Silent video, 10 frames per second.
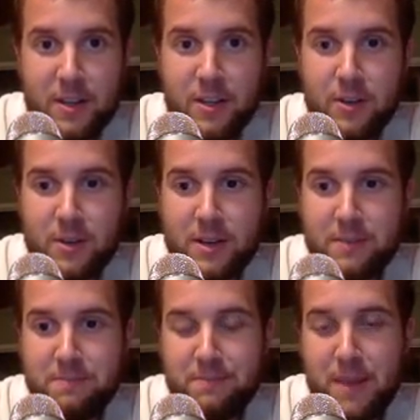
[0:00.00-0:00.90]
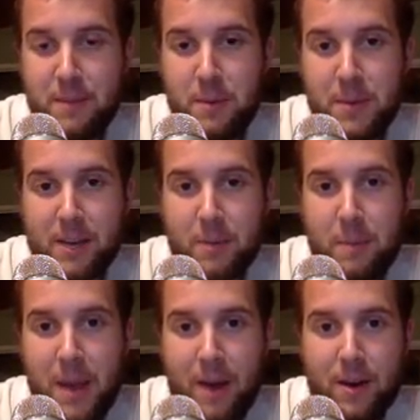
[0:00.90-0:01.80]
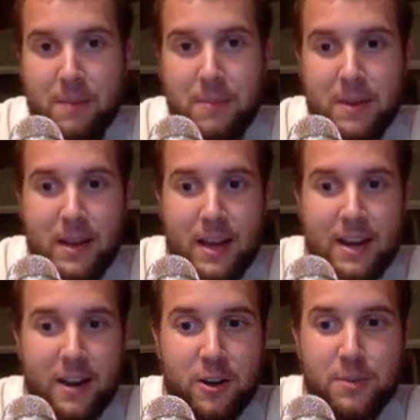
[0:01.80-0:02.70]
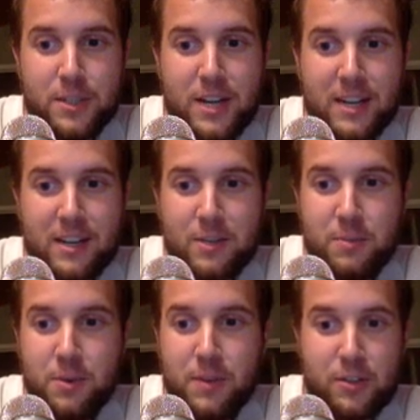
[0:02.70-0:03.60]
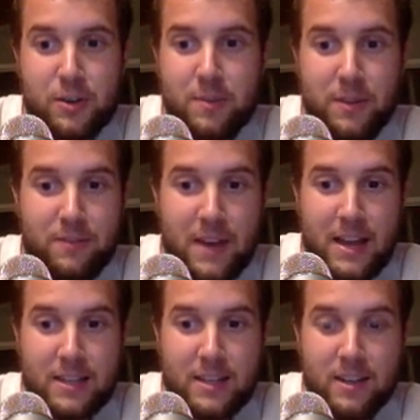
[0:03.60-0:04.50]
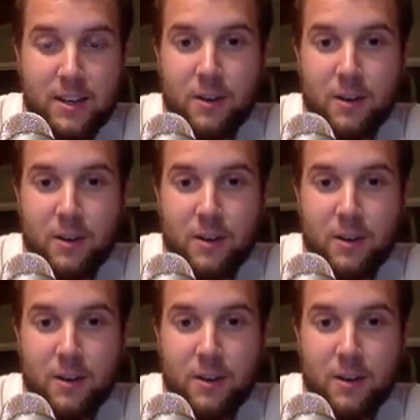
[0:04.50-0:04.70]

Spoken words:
You could maybe pick up a power up and now your projectiles move extremely fast.